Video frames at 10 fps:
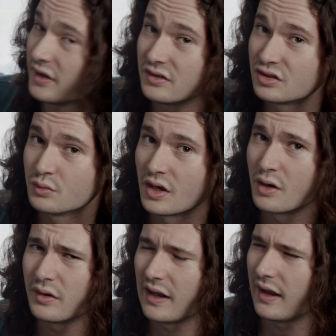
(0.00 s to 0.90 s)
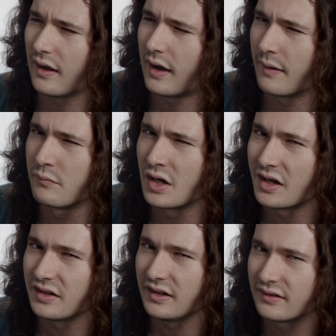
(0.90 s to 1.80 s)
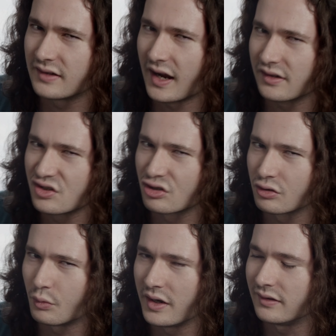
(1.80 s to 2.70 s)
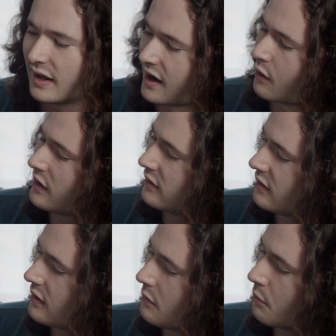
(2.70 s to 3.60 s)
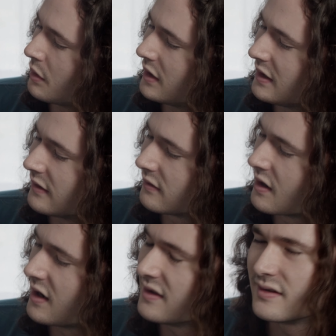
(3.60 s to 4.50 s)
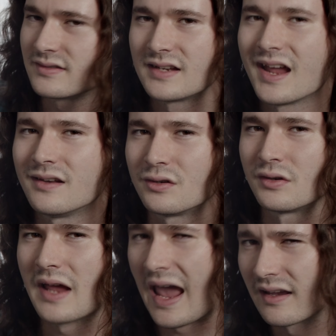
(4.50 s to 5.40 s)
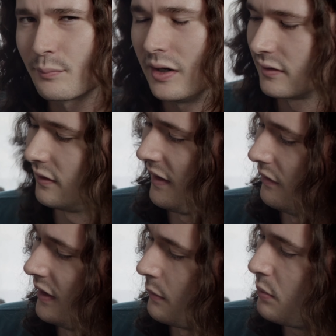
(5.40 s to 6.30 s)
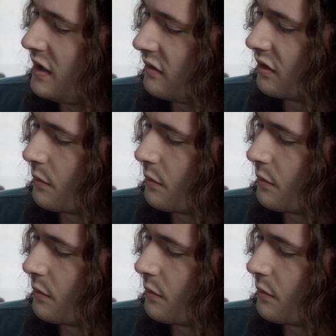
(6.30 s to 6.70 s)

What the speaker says: thing to note, I'm not exactly sure what layout it's in, but it's not in the standard Xbox layout. Like B is on